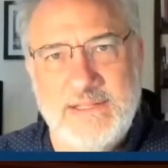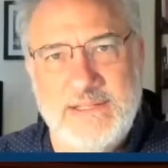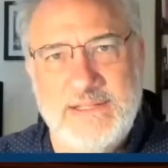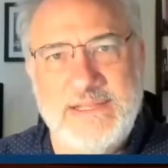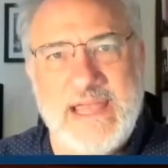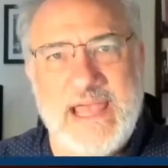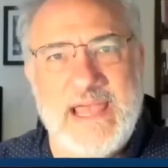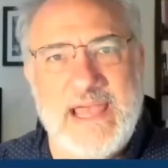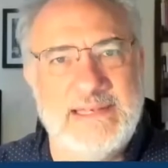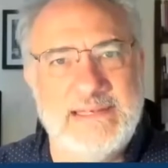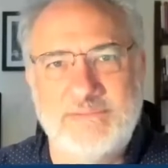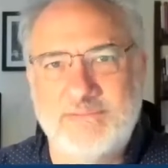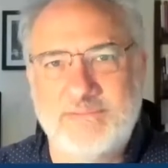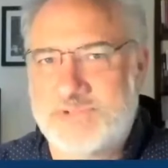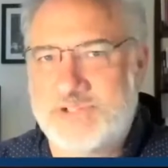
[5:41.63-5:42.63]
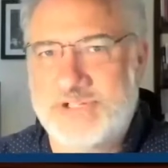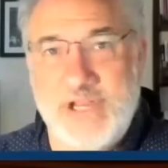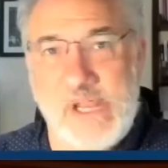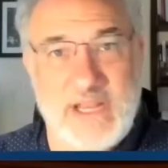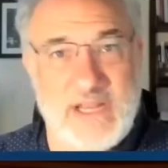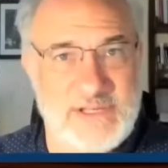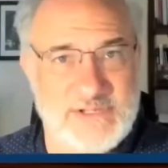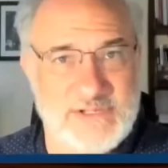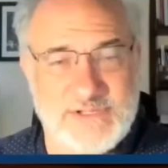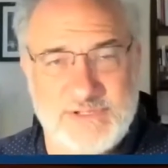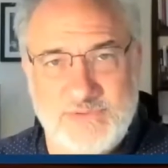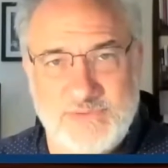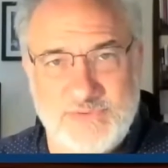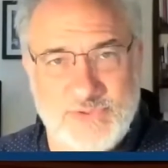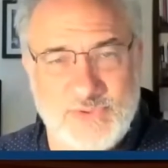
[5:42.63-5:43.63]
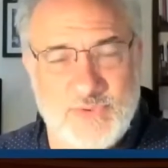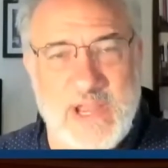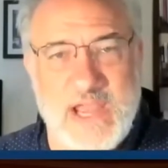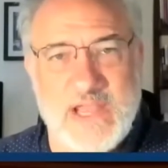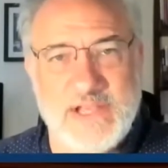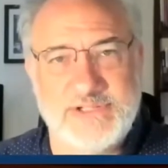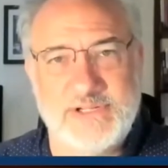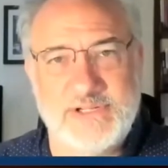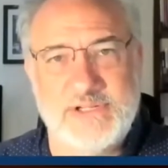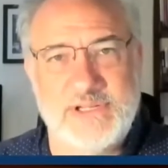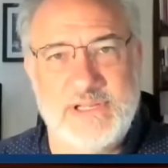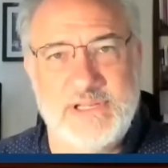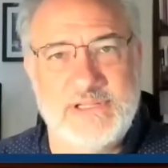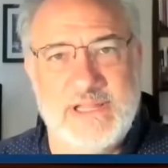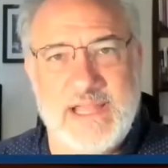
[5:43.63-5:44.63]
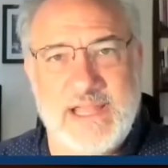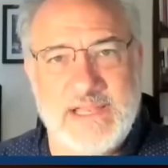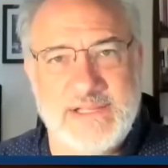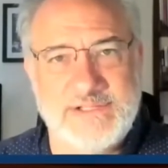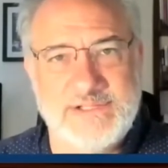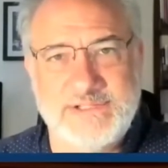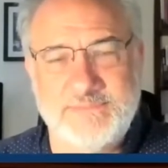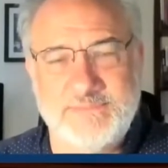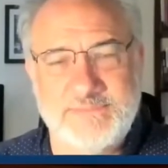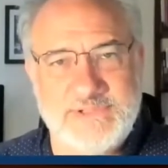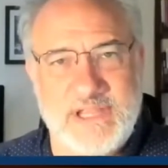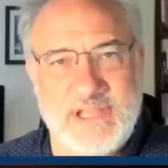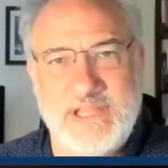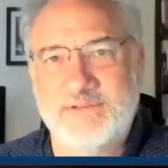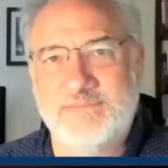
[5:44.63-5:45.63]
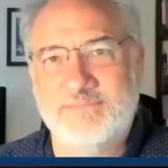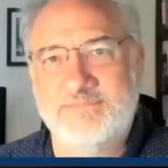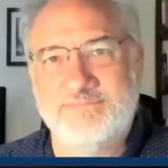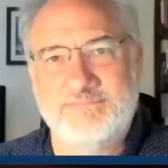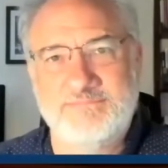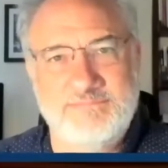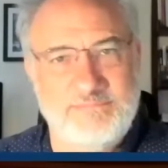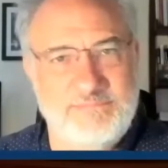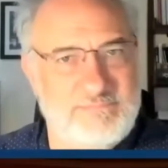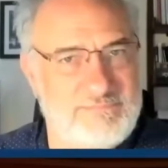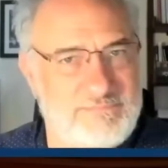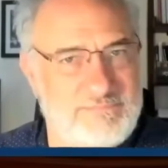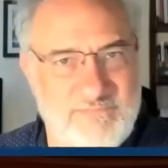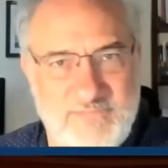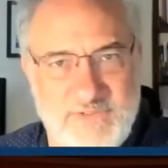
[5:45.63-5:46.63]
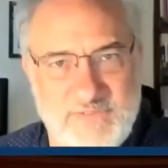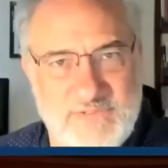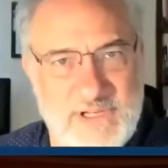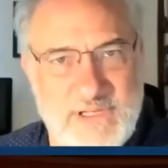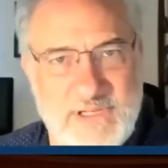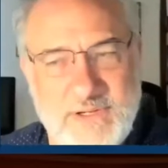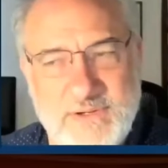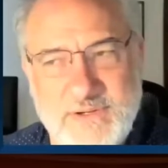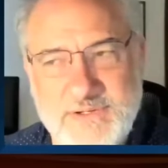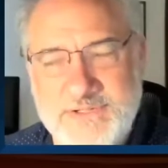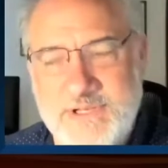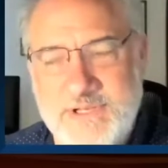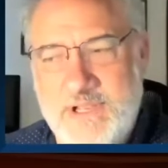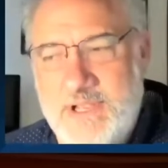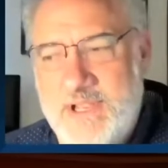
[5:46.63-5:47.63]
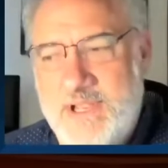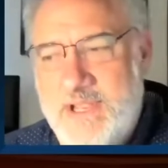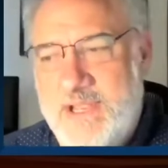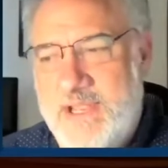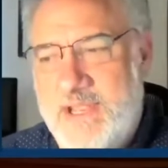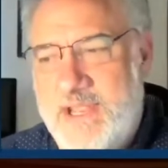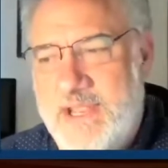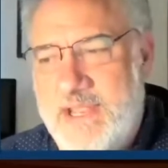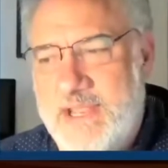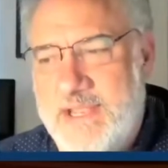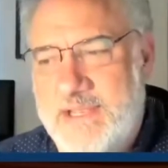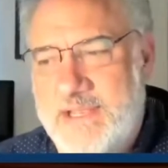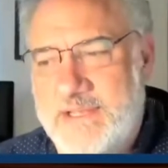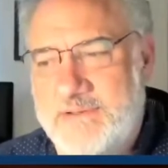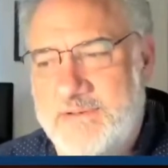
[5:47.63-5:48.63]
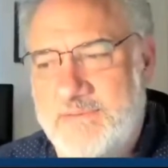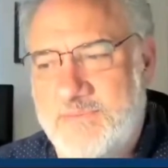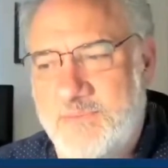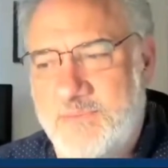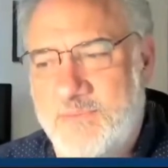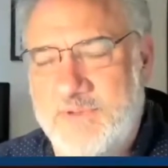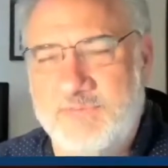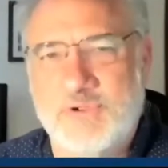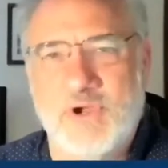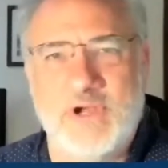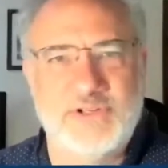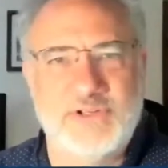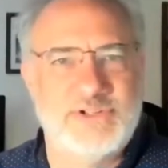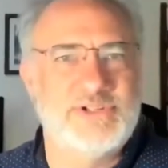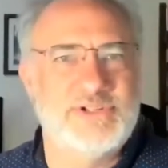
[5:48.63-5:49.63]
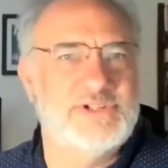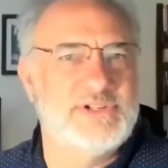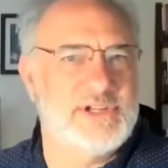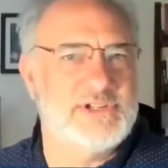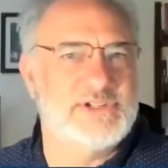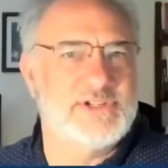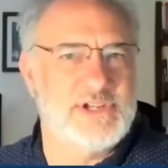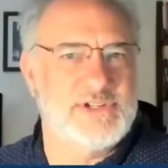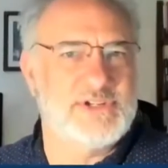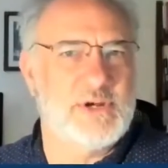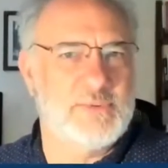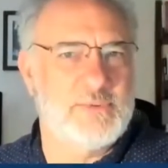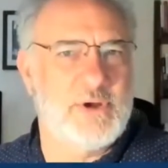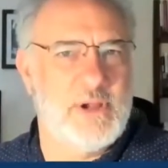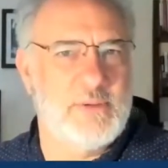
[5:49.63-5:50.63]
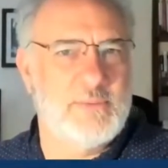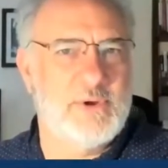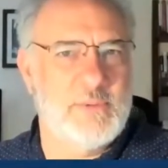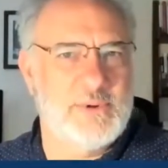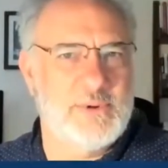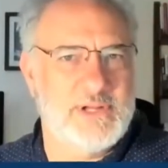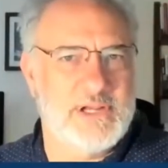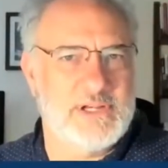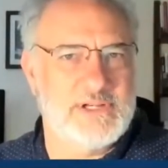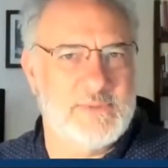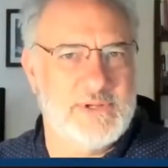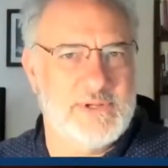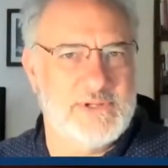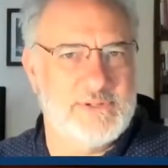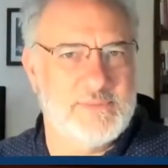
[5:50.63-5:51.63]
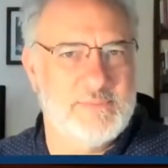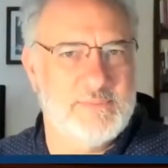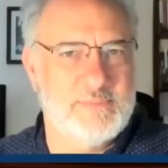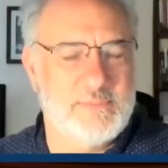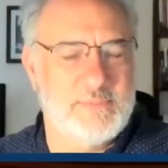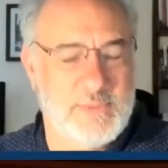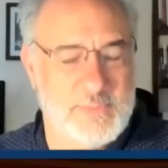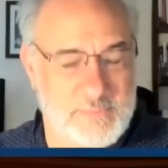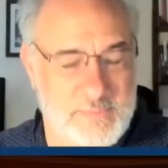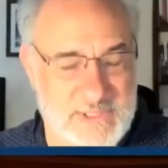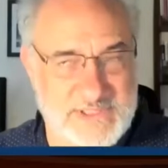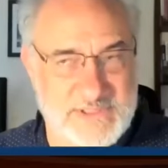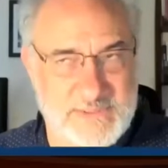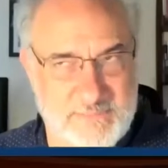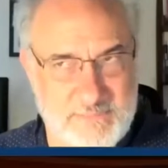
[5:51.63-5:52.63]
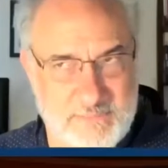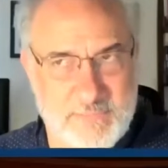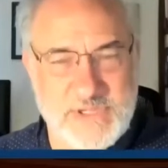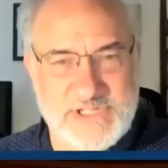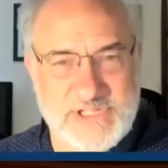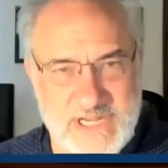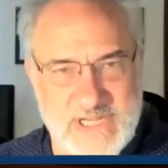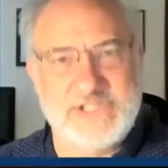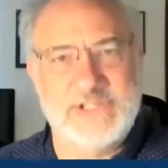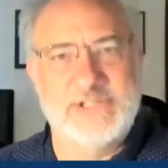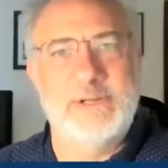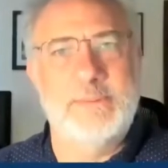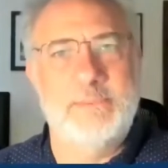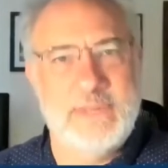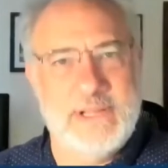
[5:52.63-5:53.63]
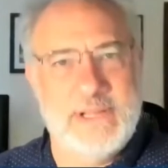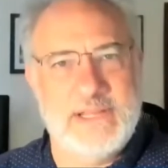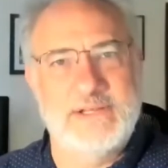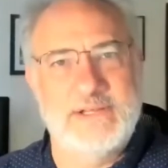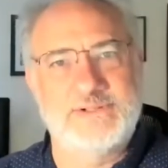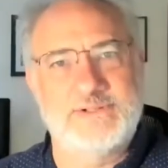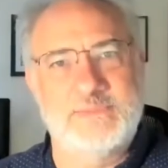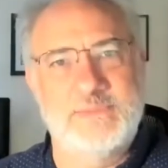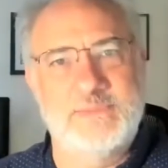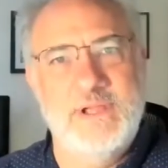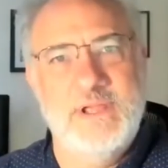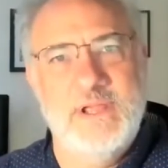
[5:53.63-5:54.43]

That changed drastically in the last 10, 15 years. And we've gone to disc as our primary protectionism, pr- protection mechanism.